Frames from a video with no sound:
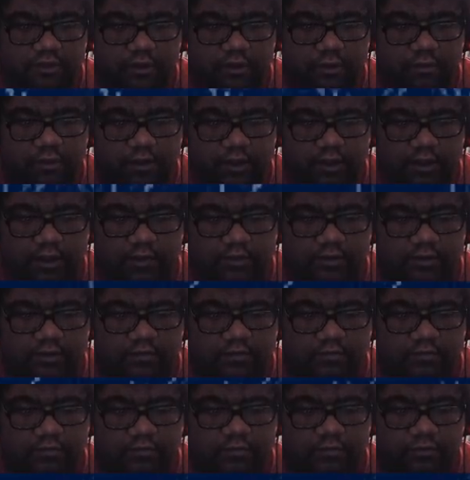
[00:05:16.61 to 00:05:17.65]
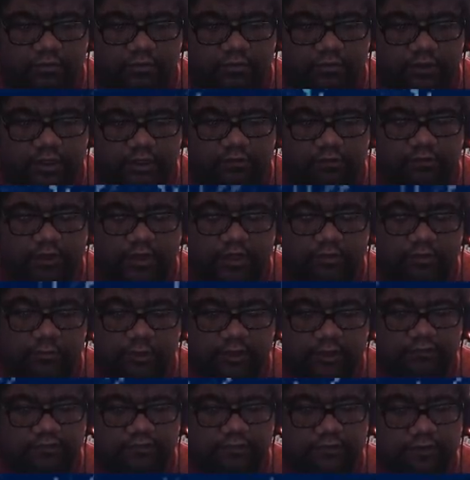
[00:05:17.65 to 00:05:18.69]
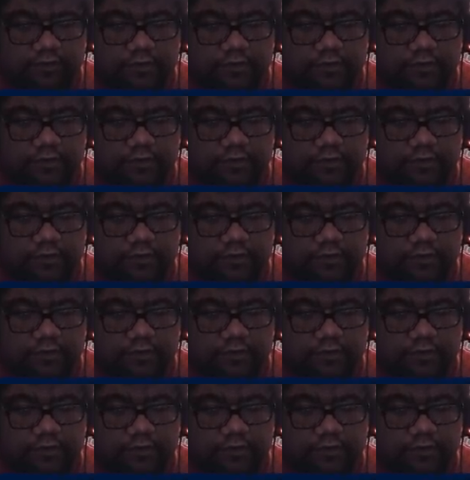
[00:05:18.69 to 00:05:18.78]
Okay, we're here anyways.